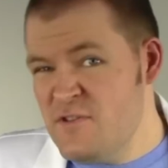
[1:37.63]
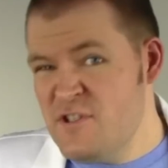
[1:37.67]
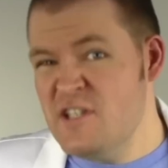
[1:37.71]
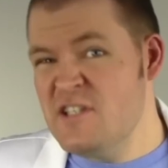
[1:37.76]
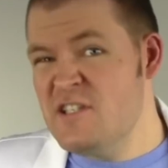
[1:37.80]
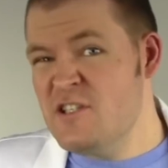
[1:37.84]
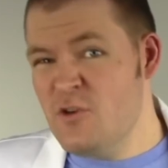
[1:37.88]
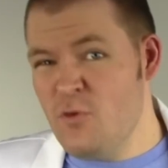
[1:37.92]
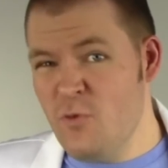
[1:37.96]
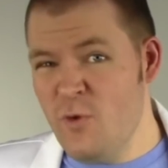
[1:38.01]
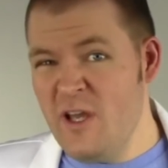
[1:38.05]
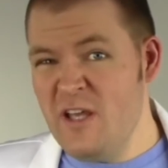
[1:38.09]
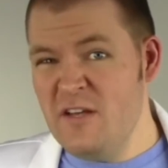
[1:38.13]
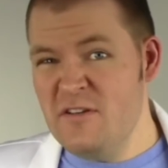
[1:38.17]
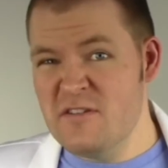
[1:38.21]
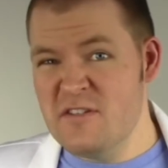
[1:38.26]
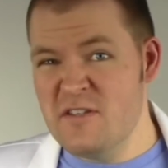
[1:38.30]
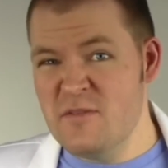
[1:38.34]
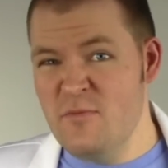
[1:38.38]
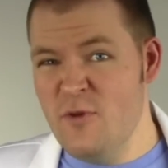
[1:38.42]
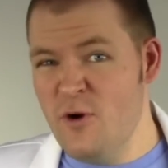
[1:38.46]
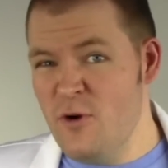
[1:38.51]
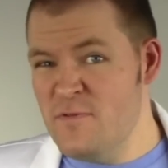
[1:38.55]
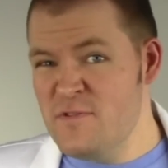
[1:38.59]
If she
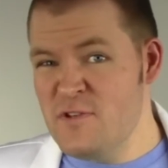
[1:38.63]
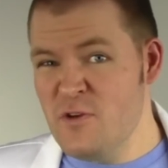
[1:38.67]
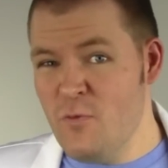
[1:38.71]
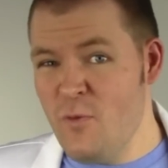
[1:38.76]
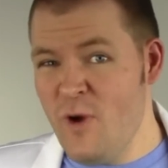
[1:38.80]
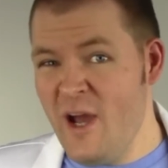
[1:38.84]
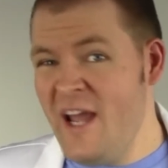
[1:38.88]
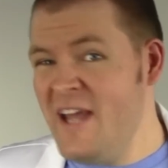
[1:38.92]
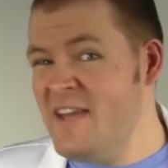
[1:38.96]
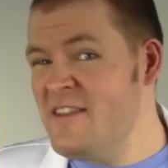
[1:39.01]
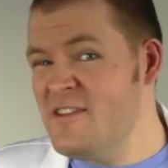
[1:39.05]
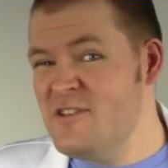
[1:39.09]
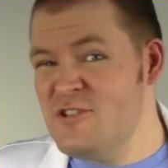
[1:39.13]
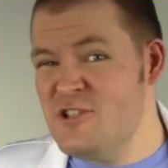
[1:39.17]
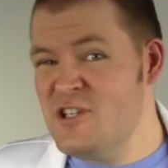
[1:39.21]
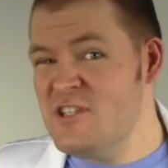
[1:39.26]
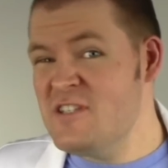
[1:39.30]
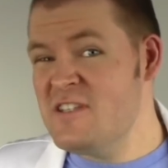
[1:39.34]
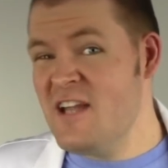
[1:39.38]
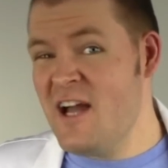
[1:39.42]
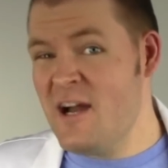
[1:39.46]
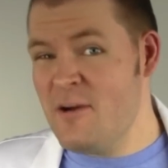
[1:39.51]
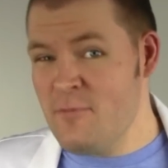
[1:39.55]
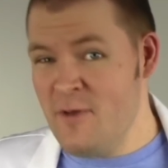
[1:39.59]
squeals and moves away, then
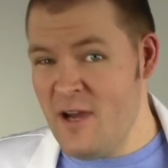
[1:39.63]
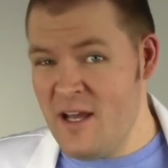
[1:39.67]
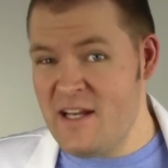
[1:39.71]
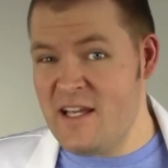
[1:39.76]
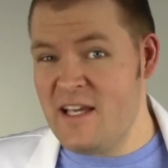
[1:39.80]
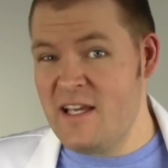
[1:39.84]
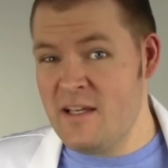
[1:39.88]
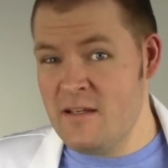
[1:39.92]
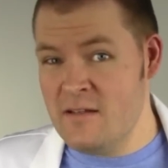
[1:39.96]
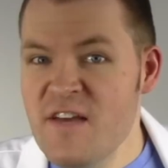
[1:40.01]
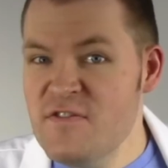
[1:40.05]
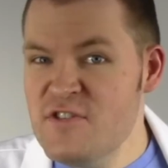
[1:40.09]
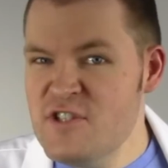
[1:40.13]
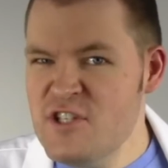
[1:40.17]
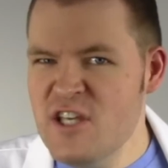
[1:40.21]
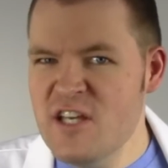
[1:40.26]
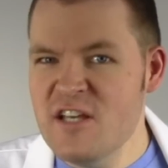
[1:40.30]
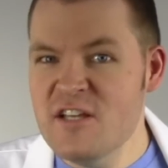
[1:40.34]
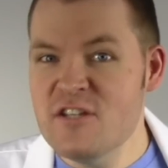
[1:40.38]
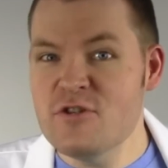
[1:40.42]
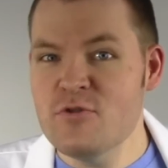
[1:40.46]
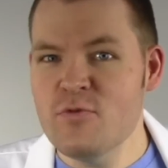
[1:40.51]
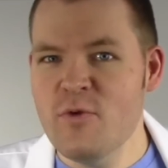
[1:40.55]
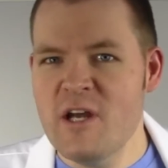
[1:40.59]
she's not ready. If
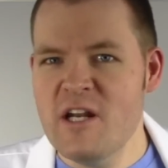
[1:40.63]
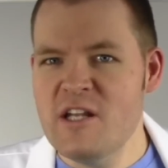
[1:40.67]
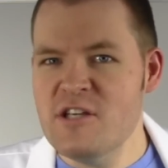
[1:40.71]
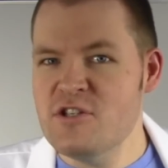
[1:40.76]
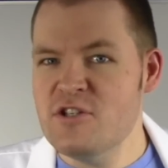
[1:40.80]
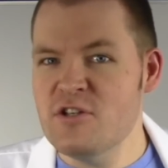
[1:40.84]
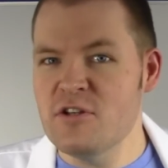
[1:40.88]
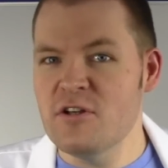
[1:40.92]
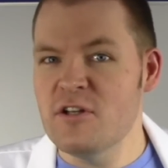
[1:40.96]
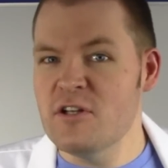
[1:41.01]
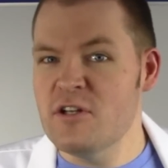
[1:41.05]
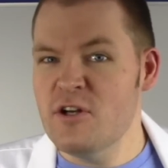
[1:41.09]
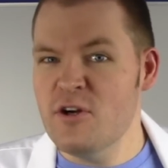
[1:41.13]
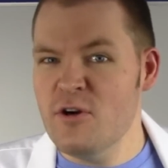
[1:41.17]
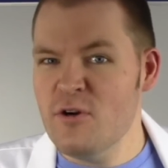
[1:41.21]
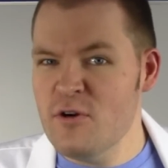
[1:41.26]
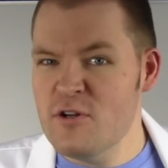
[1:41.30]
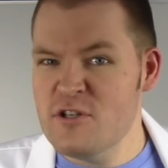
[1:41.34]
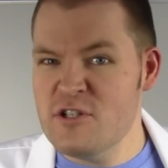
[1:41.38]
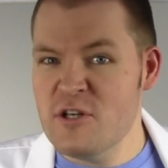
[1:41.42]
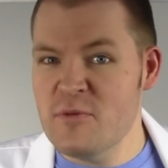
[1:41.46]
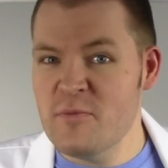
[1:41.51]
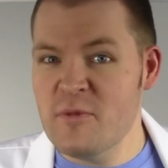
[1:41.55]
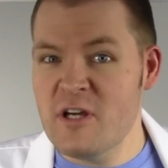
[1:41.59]
she is ready, she'll
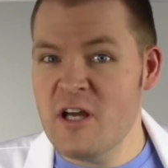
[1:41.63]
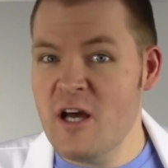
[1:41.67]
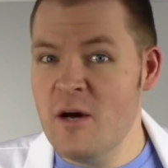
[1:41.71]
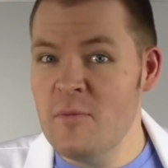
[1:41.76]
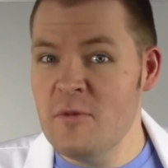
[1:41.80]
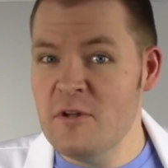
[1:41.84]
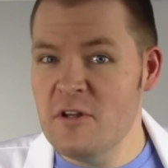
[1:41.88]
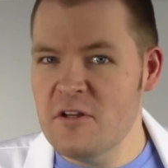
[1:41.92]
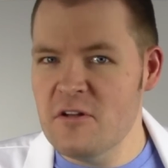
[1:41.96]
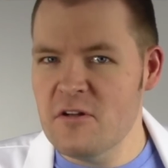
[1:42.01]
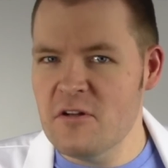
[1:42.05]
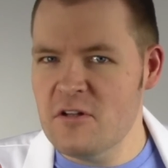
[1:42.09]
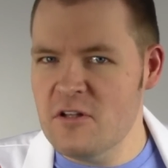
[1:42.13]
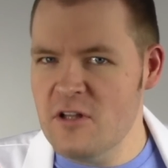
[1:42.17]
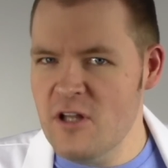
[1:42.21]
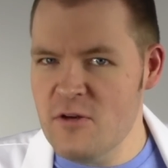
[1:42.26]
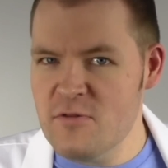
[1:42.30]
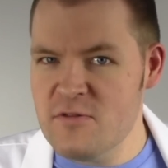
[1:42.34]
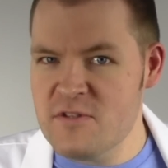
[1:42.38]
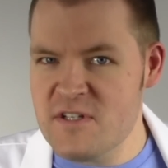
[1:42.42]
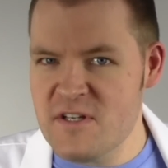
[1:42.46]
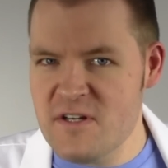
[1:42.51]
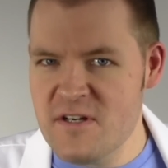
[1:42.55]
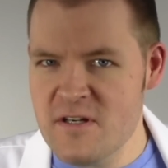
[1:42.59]
encourage him to come a little
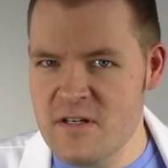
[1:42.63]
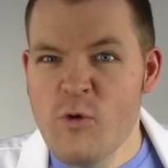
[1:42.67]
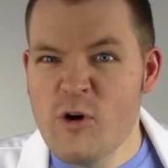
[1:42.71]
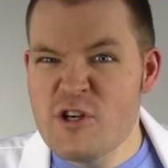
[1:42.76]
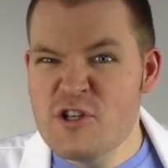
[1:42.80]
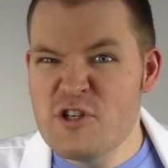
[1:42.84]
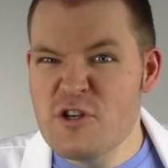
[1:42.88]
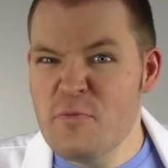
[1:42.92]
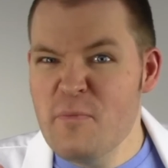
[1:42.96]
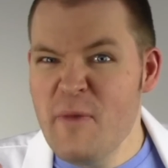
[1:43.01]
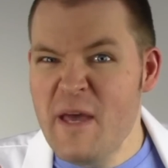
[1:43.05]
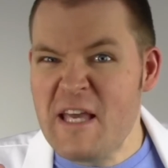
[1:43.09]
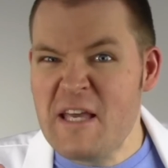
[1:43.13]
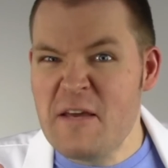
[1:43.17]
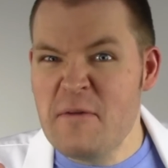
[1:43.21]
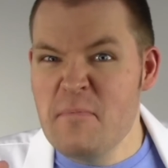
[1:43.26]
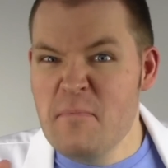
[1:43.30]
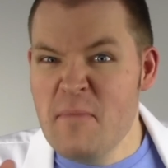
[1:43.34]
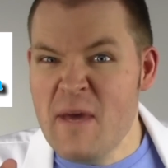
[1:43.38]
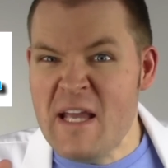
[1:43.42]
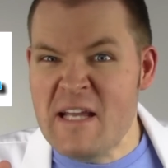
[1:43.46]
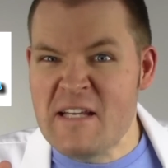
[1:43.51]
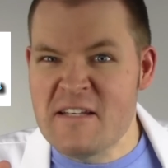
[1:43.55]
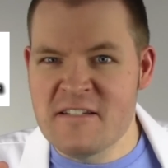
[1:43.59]
closer, where she'll make him
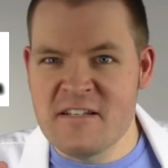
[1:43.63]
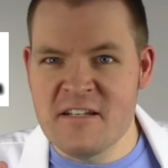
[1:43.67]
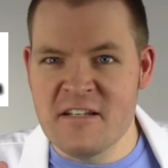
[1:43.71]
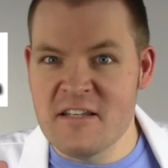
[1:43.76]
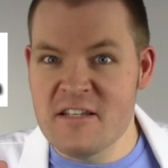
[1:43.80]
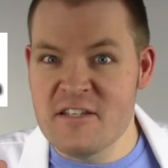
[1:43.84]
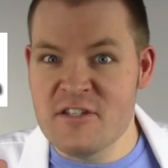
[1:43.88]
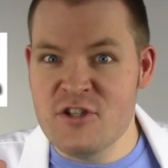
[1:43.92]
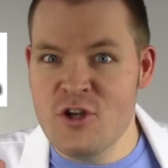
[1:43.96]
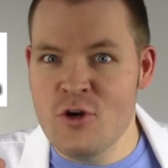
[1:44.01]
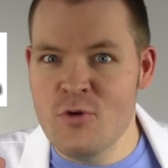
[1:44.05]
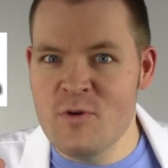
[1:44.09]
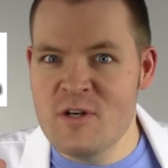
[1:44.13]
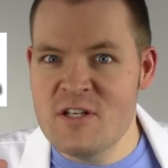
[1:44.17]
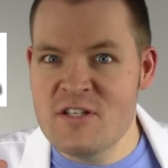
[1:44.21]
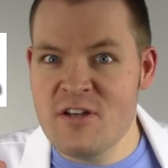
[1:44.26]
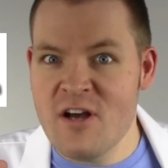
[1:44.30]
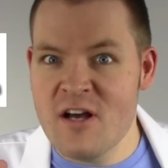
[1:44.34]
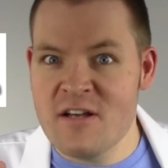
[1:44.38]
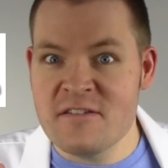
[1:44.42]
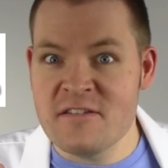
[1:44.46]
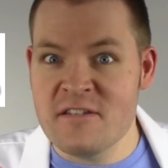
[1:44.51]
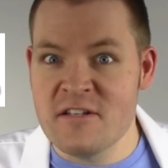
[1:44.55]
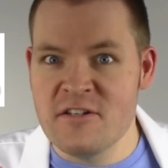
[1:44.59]
mate until he's too
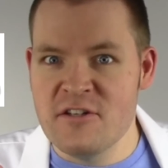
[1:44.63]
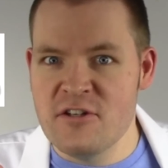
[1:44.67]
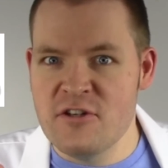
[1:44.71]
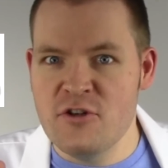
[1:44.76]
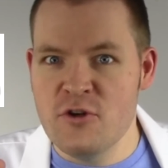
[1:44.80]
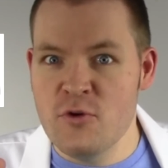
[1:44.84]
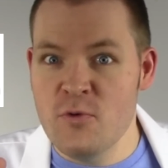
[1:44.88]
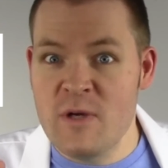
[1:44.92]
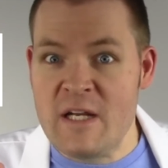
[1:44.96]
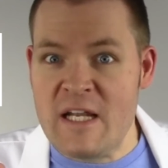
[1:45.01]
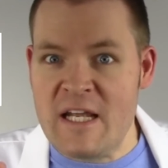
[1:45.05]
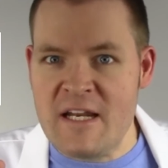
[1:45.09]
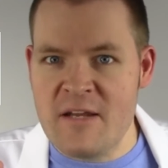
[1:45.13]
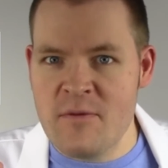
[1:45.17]
exhausted to do it